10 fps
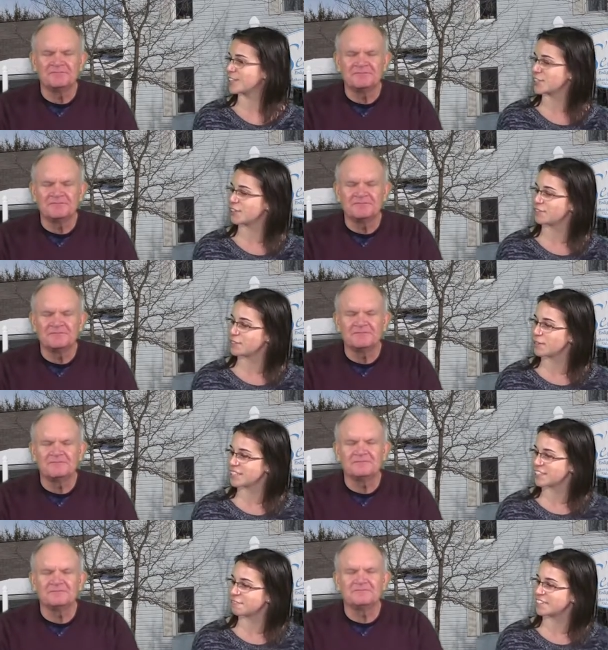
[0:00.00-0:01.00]
Speaker 1: So if you
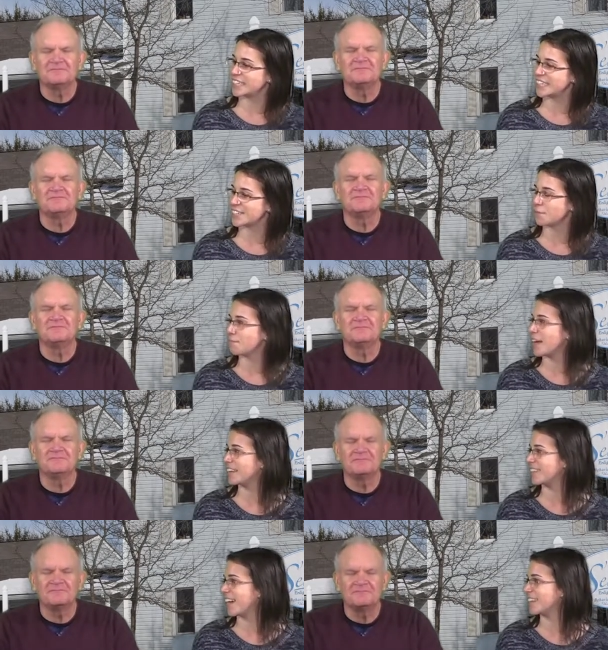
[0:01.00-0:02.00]
want to really
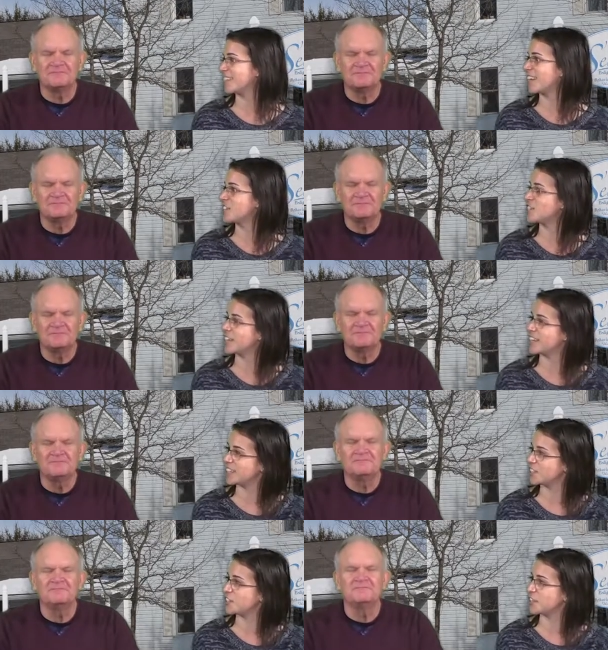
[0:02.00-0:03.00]
cement that intention
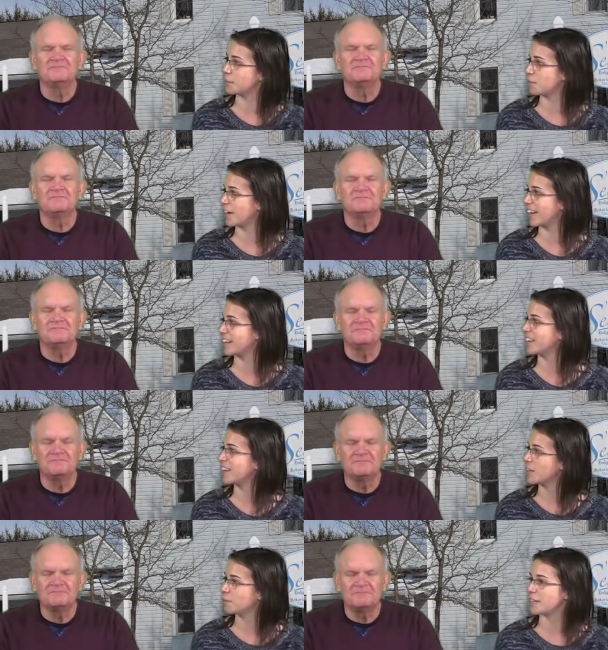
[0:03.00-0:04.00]
into your brain,
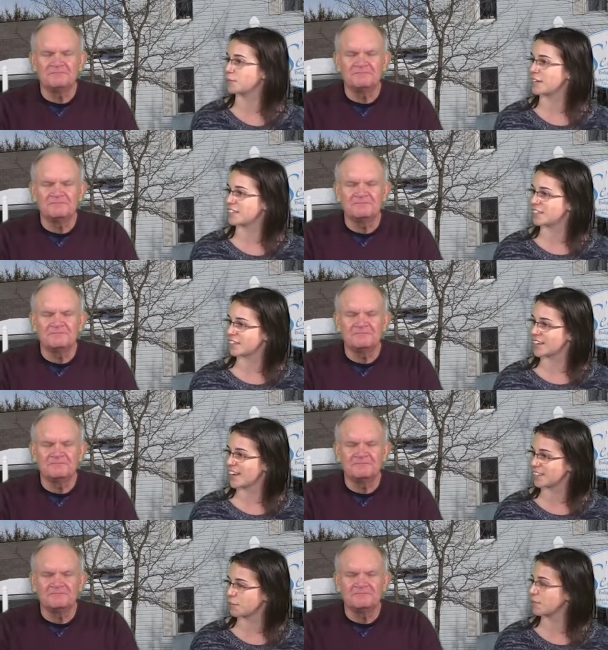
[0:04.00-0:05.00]
the best way is to
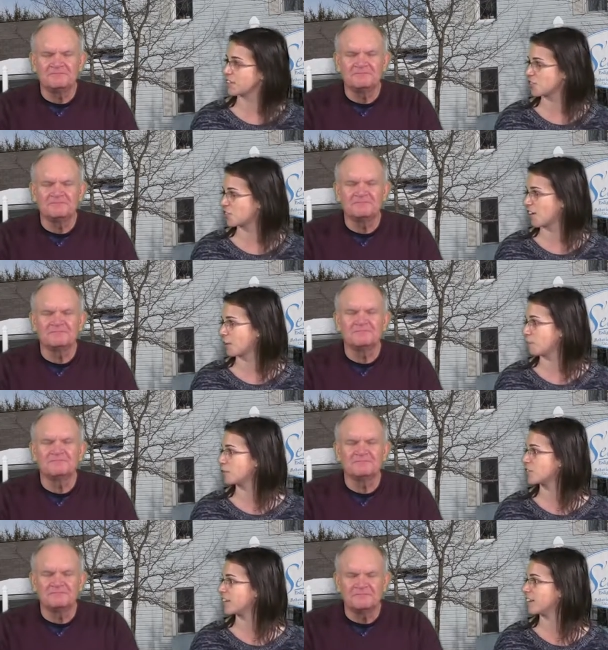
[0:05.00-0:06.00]
connect it with a strong
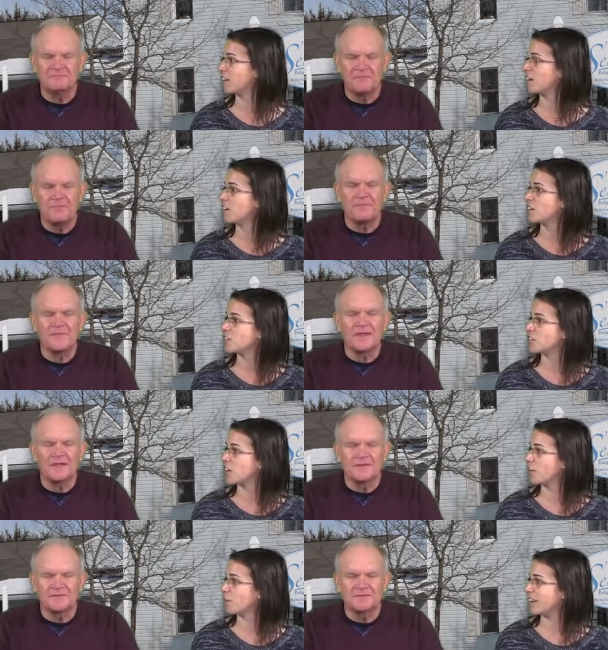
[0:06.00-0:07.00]
emotion.
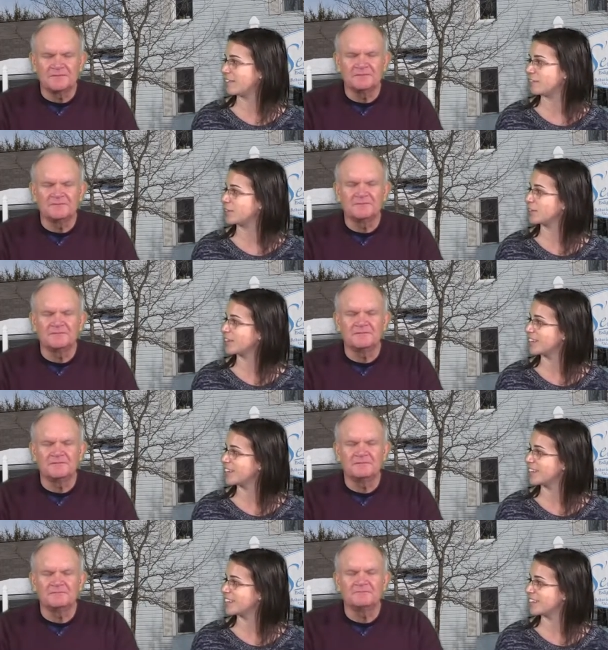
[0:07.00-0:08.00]
So if you
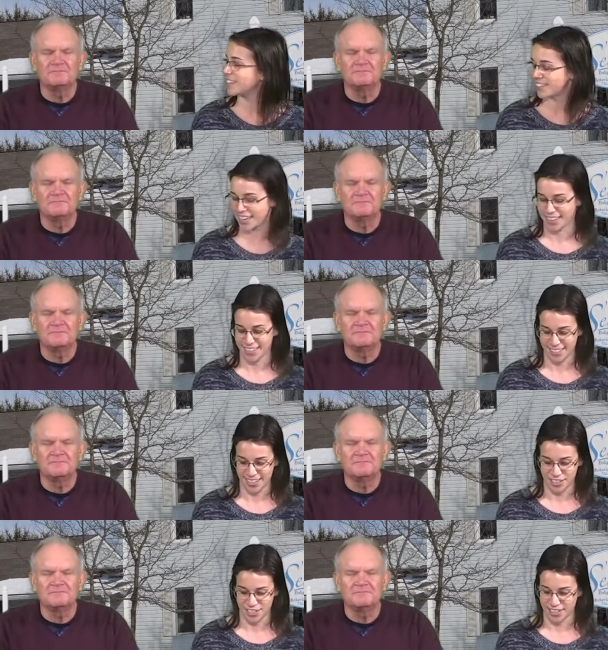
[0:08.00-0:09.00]
could say the
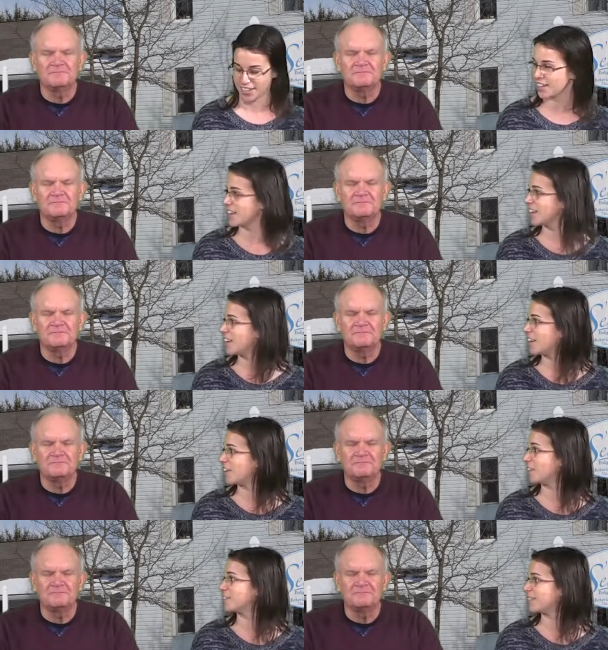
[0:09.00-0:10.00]
intention
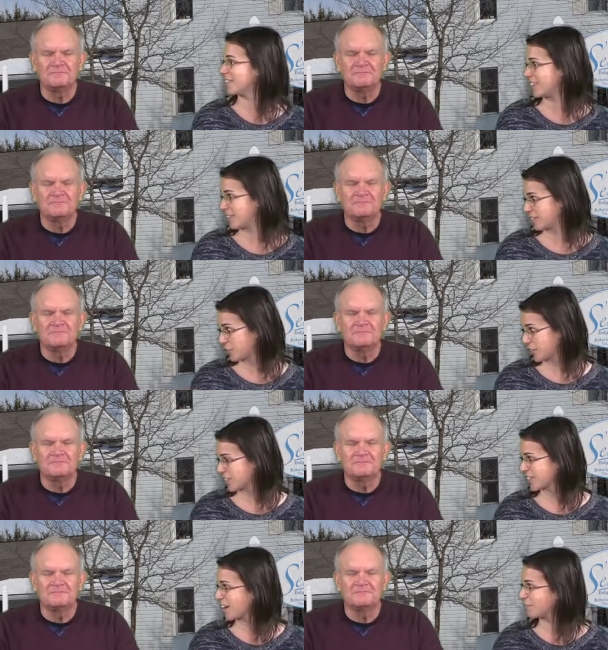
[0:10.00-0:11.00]
or to
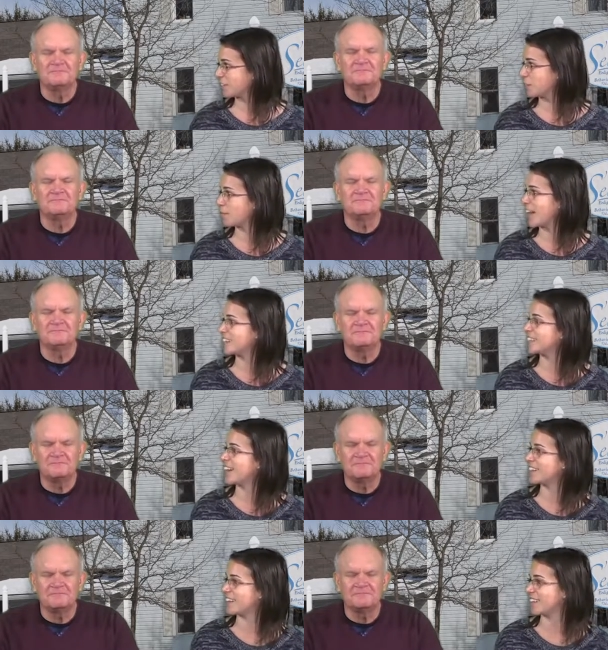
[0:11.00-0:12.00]
yourself in your mind
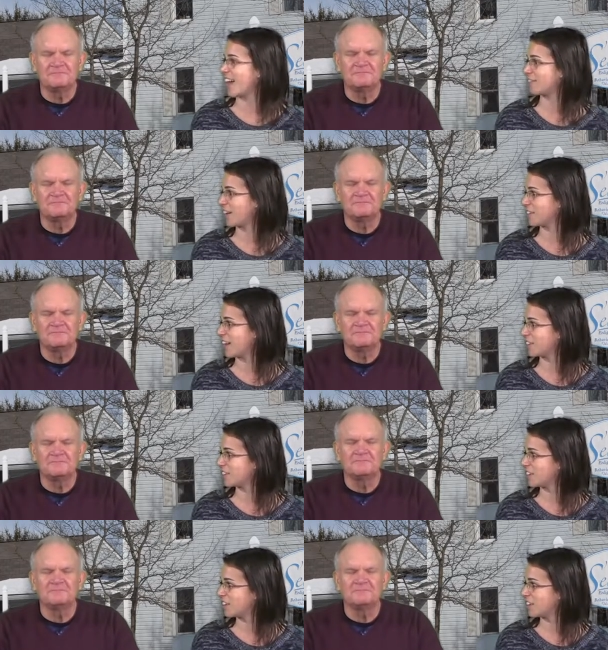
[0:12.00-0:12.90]
and then laugh out loud.